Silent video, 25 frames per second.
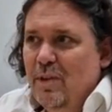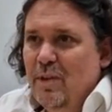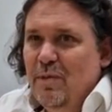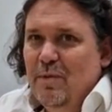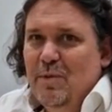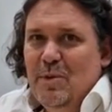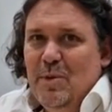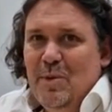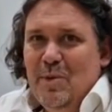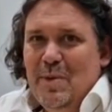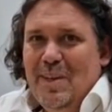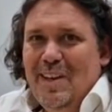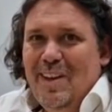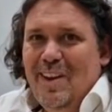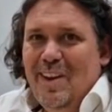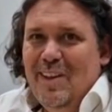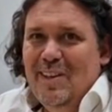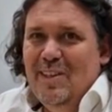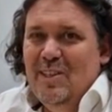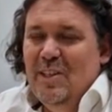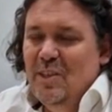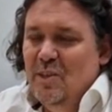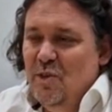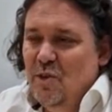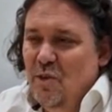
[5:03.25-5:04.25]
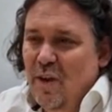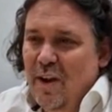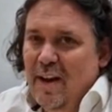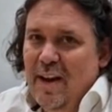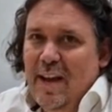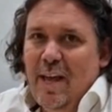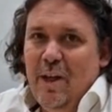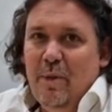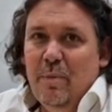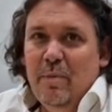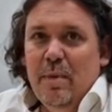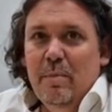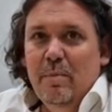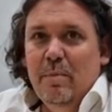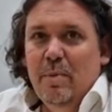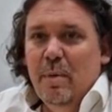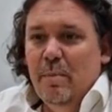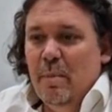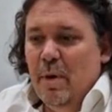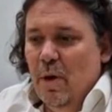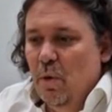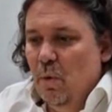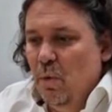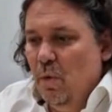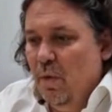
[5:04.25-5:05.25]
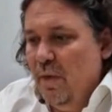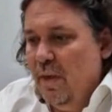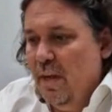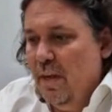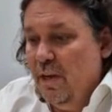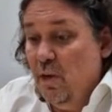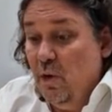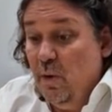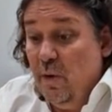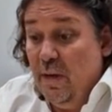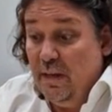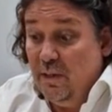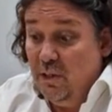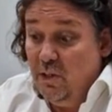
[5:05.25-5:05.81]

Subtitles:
obviously we'd like to try and help them promote what they're doing.